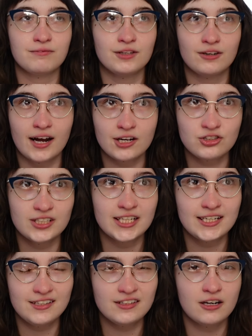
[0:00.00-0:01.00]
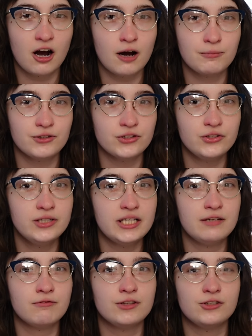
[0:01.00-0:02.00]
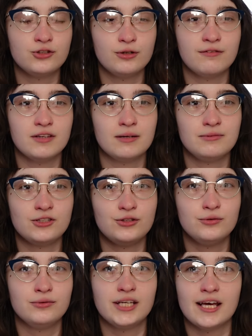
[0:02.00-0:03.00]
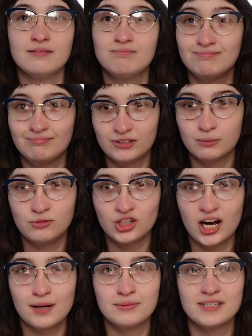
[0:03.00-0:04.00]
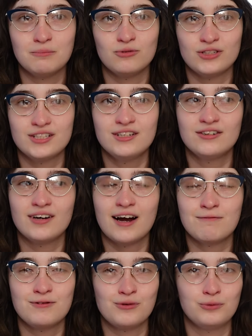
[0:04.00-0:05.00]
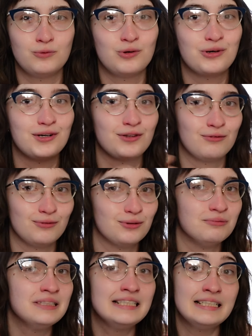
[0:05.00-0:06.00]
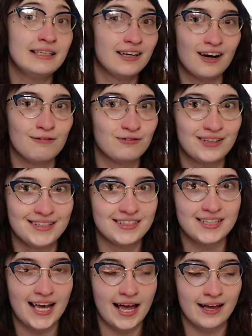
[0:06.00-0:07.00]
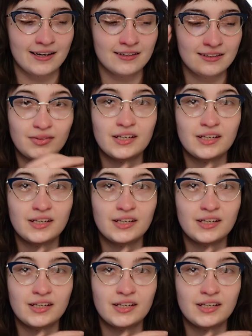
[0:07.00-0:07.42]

There actually is an opportunity for the two of them to get some jobs in Brazil after the war through a friend's dad.